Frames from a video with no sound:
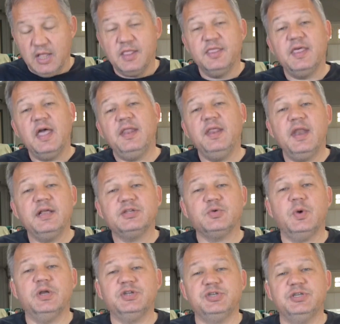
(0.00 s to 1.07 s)
Then the next
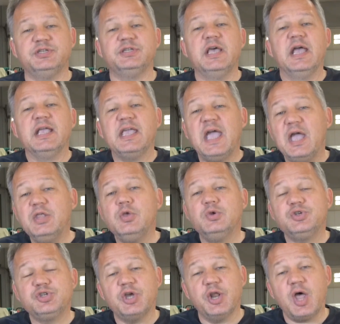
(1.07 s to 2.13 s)
question is, can you
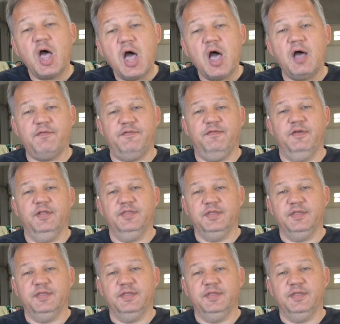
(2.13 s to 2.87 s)
shut off